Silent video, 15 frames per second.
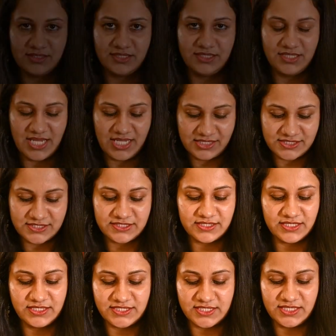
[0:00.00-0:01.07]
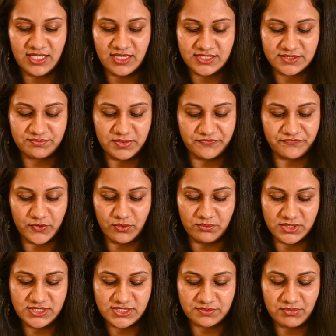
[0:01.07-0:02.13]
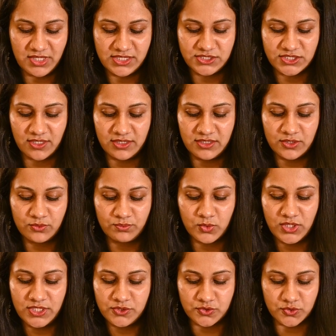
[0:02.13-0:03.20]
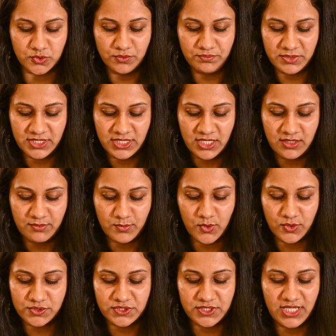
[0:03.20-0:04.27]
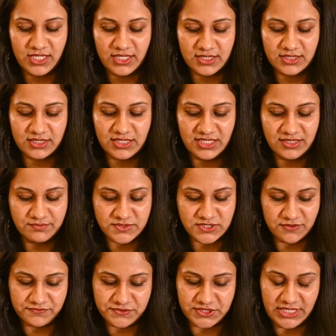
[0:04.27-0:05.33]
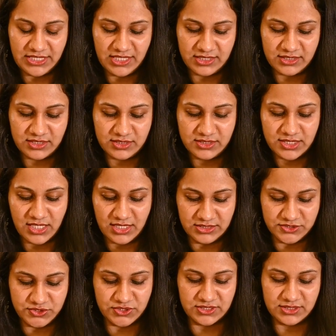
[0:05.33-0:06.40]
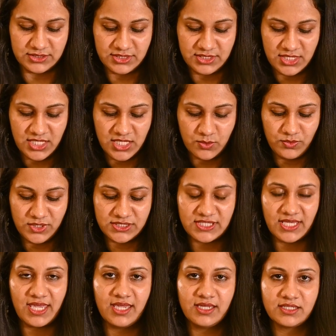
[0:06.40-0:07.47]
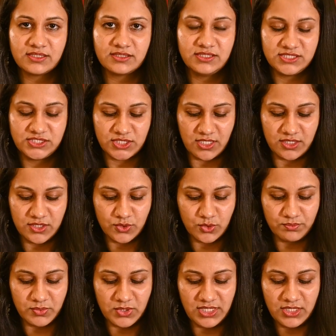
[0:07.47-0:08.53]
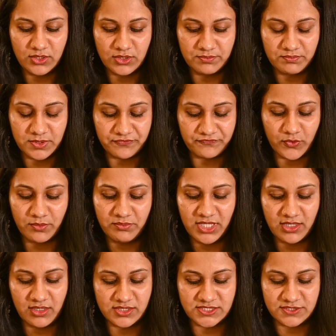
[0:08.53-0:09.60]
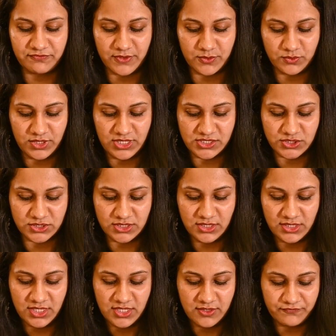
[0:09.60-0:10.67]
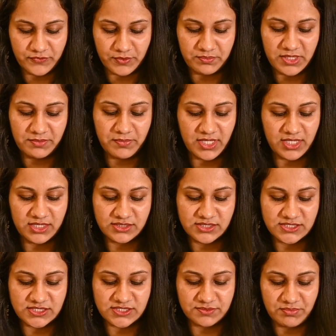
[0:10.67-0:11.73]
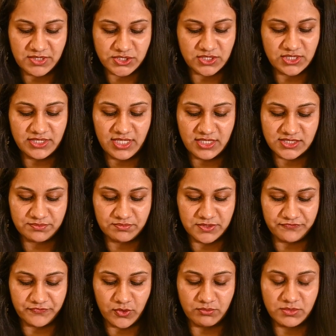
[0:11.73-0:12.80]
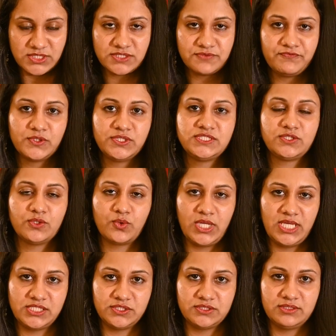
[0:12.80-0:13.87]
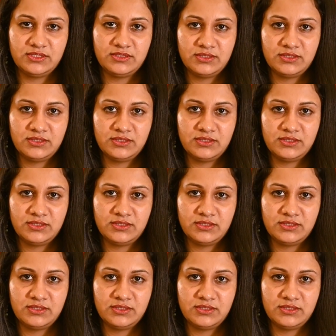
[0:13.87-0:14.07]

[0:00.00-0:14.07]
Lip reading: Next is a dance performance by Channopuli troupe portraying a glimpse of Sri Lankan culture. We thank the Channopuli Performing Arts Foundation for preparing this special dance performance for this occasion.